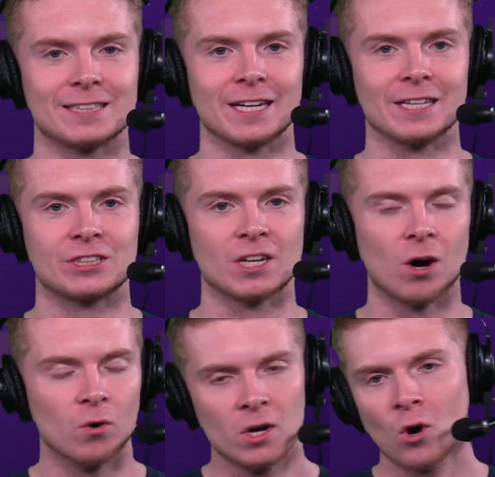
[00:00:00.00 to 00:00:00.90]
today's
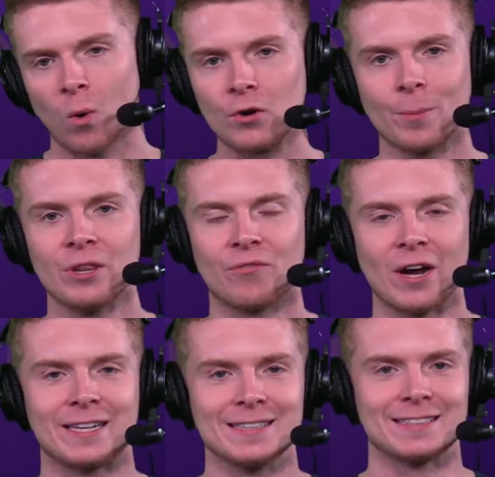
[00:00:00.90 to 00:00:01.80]
show. Welcome to the
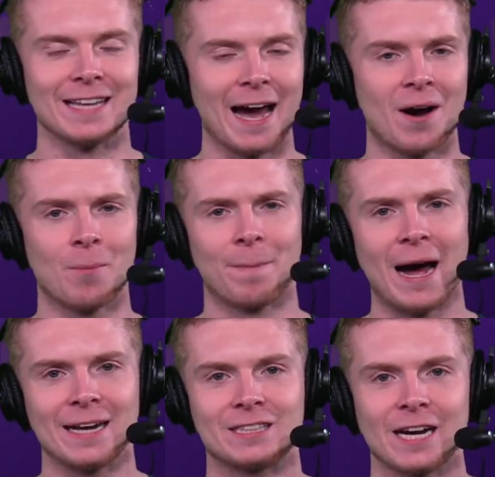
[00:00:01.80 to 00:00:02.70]
Vikings Now
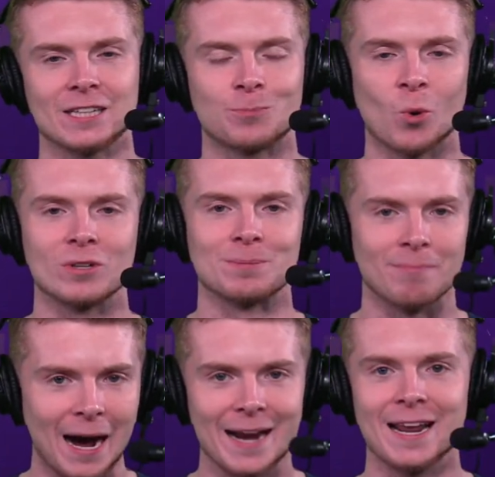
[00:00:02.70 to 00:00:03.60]
by Chat Sports.
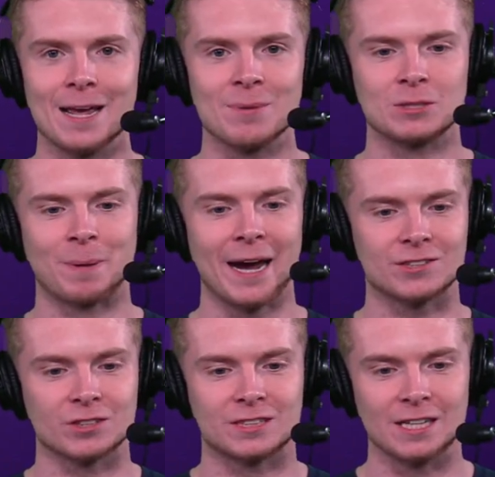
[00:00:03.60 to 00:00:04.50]
My name is
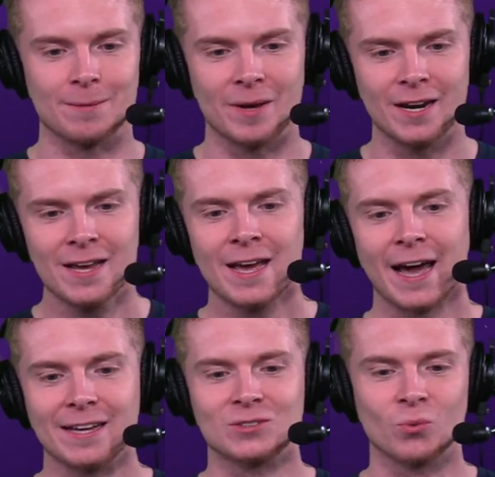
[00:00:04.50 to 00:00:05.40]
Patrick Siepman,
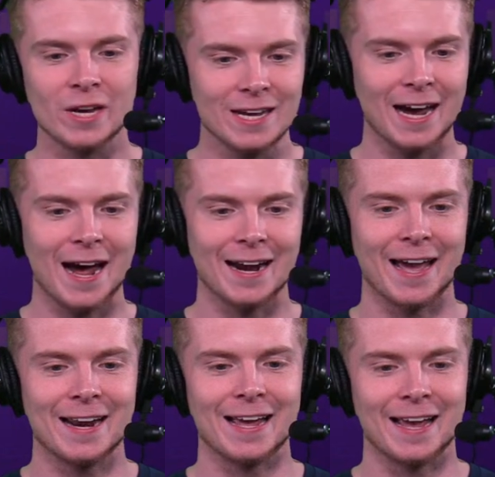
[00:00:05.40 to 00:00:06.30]
as we got
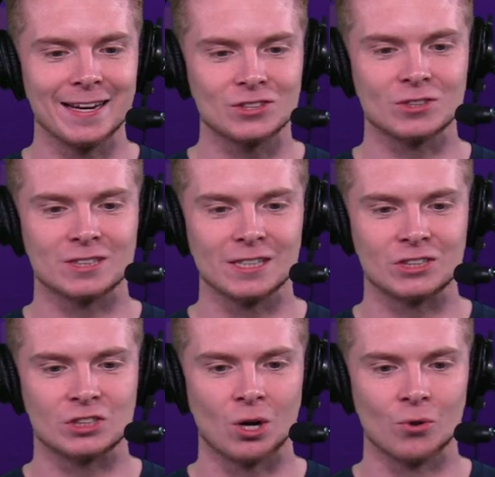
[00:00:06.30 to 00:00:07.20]
an interesting
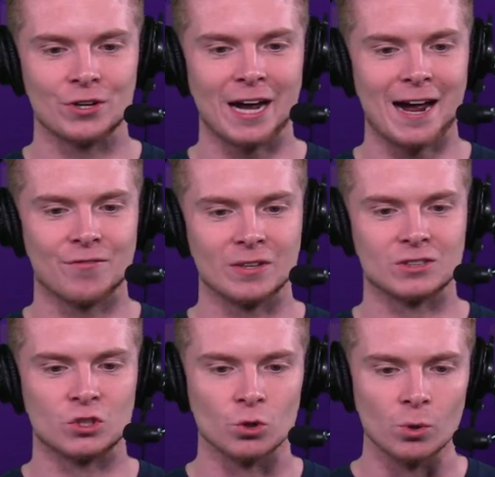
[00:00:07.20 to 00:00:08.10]
show to dive
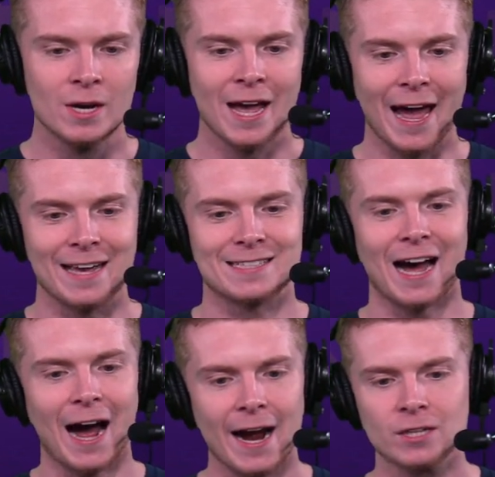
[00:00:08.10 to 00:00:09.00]
into, as
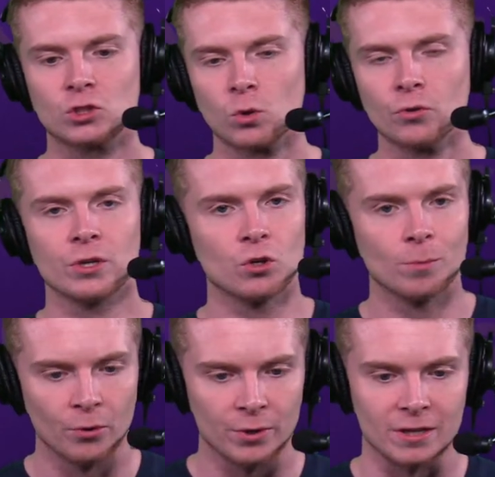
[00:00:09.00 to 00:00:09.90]
I truly do
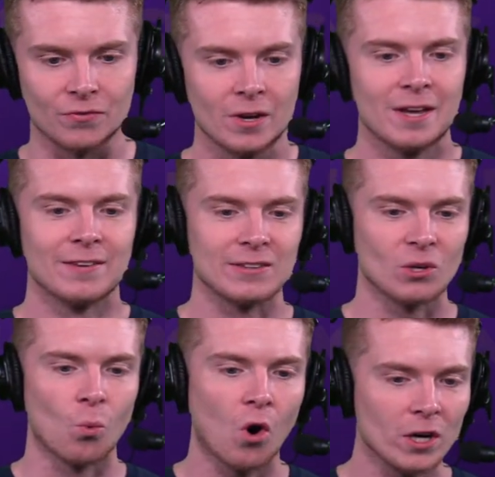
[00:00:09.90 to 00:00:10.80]
believe that
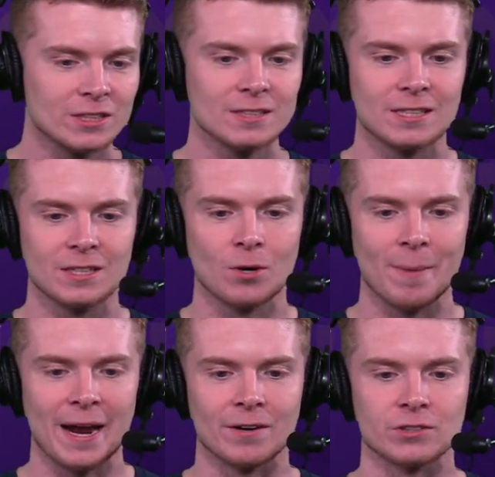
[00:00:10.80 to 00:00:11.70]
the Washington
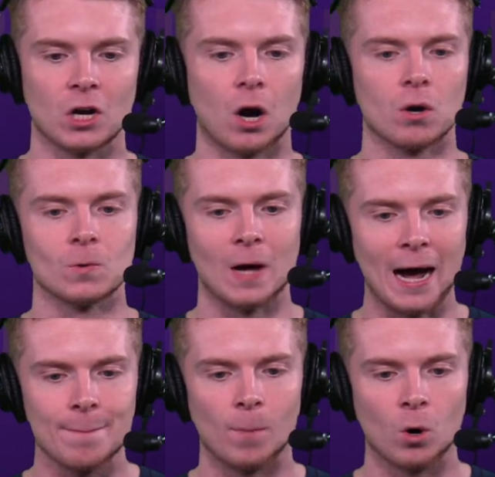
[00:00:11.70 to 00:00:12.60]
Commanders are a
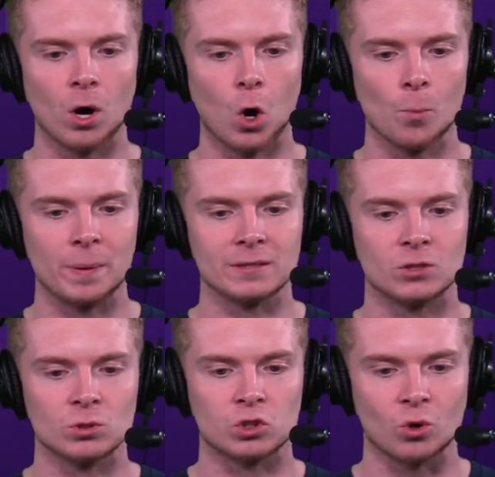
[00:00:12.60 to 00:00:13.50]
lot more open
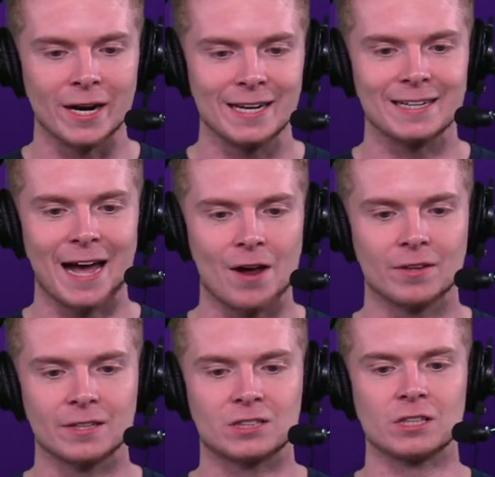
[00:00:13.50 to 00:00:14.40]
to trading down
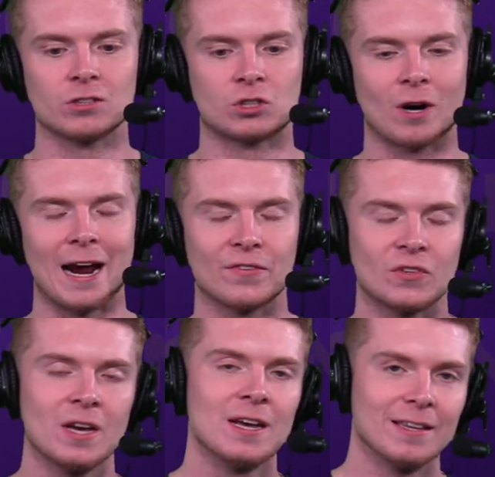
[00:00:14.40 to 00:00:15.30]
in this year's
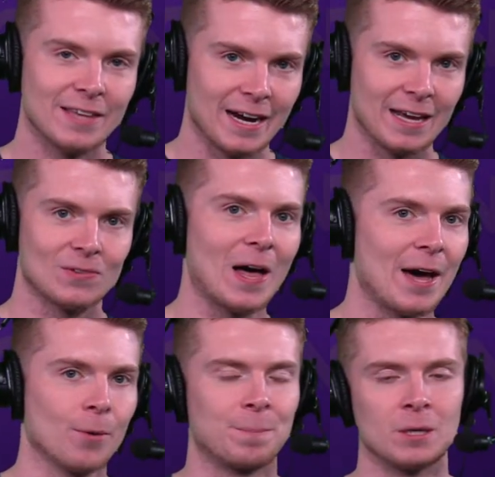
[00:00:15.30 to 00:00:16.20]
draft than a
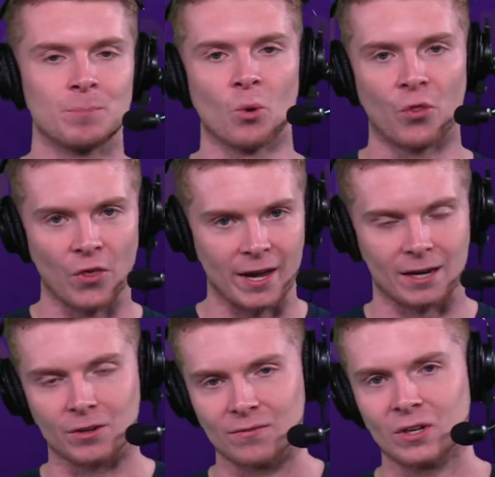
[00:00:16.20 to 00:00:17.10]
lot of people
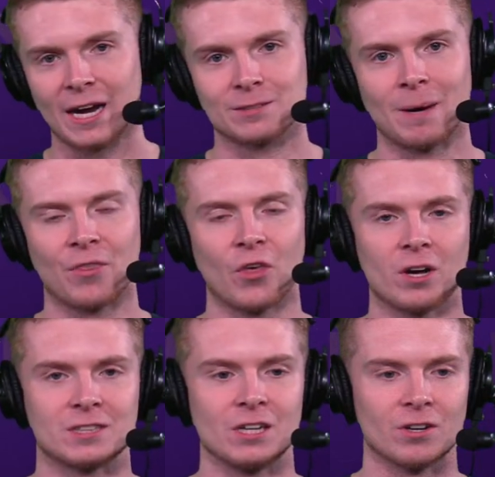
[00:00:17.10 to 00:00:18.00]
think. I'll give you guys my
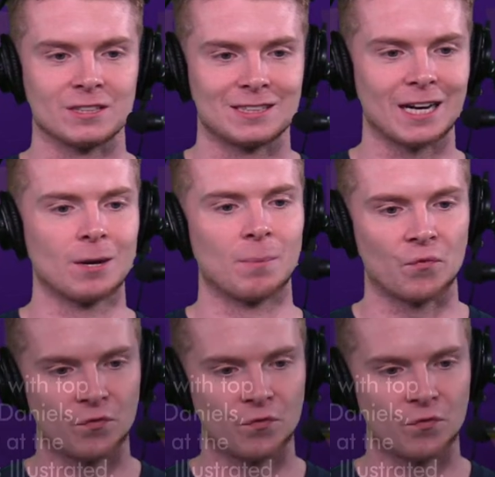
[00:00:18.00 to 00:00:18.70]
thoughts here in a second, but